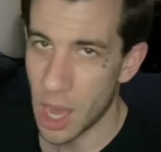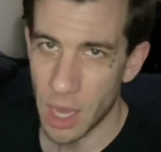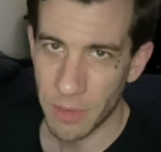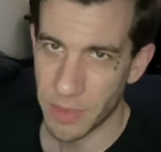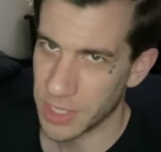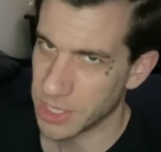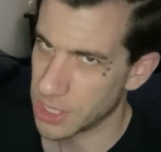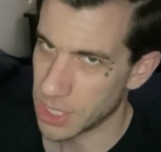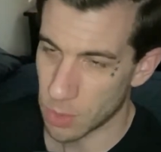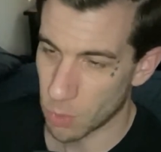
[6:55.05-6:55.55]

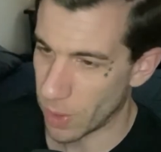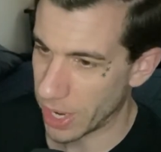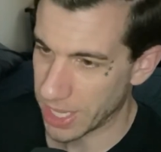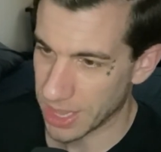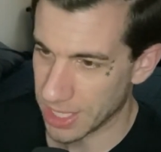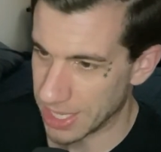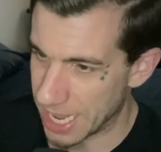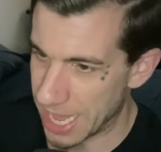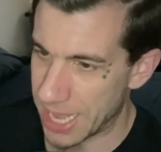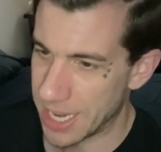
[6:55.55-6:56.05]
Obviously, Wake
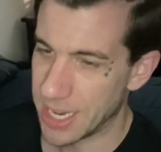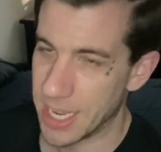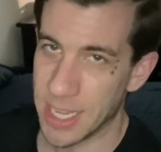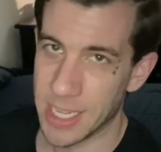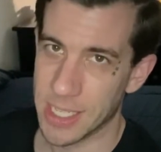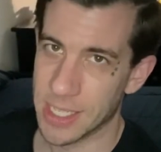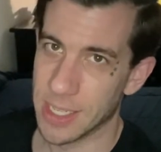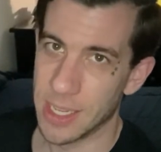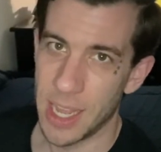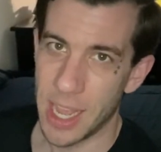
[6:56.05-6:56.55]
the Dead
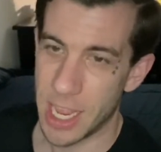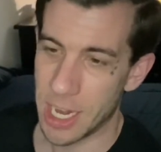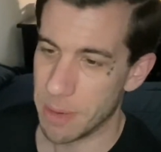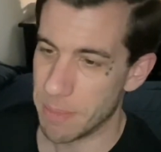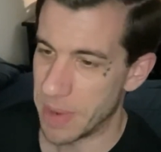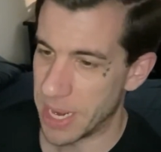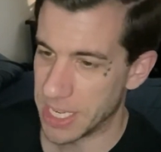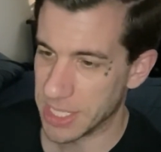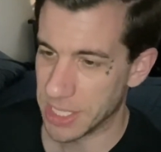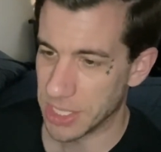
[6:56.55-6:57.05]
is an
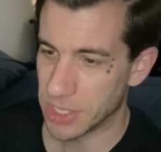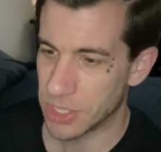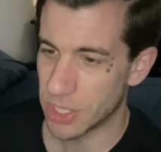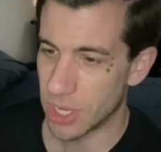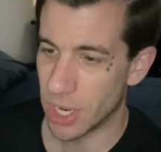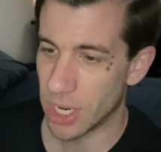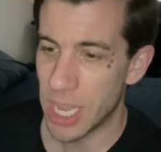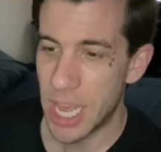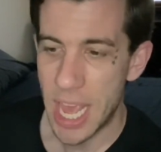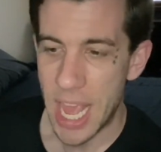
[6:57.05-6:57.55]
amazing
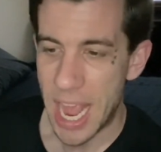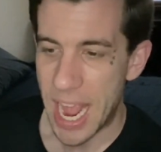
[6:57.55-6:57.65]
song.